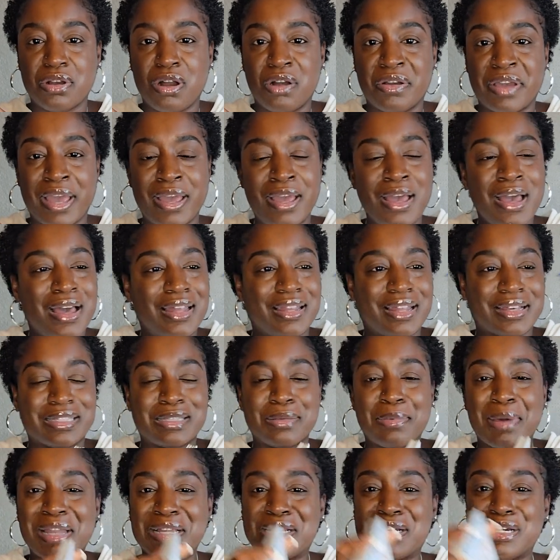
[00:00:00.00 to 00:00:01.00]
Okay, like
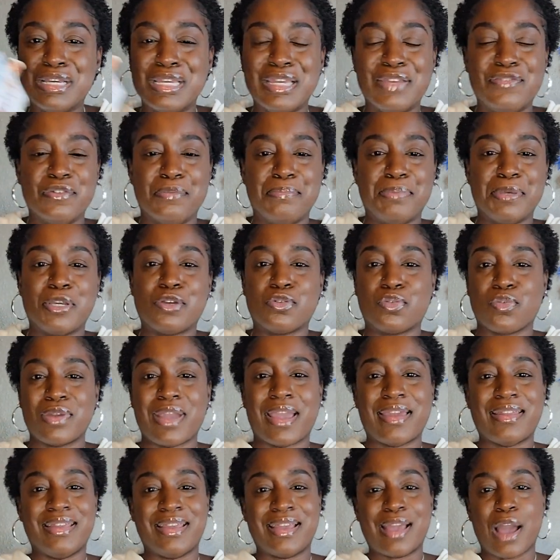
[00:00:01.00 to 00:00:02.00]
somebody could even be
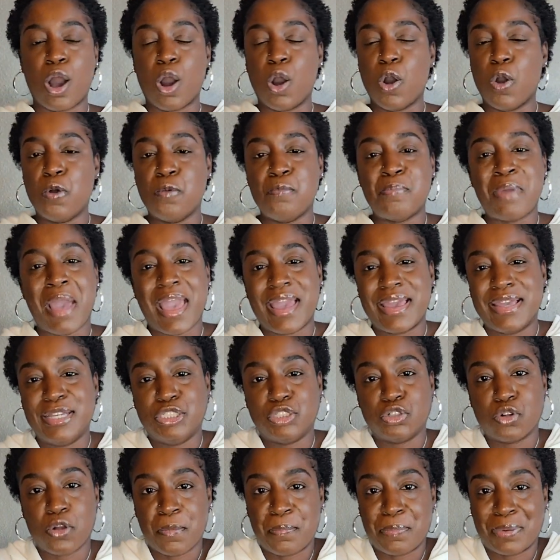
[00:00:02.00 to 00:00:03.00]
creating a whole page
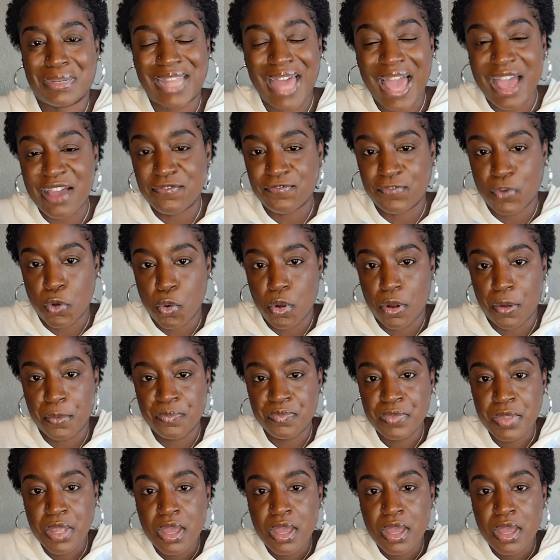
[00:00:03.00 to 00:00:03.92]
or a platform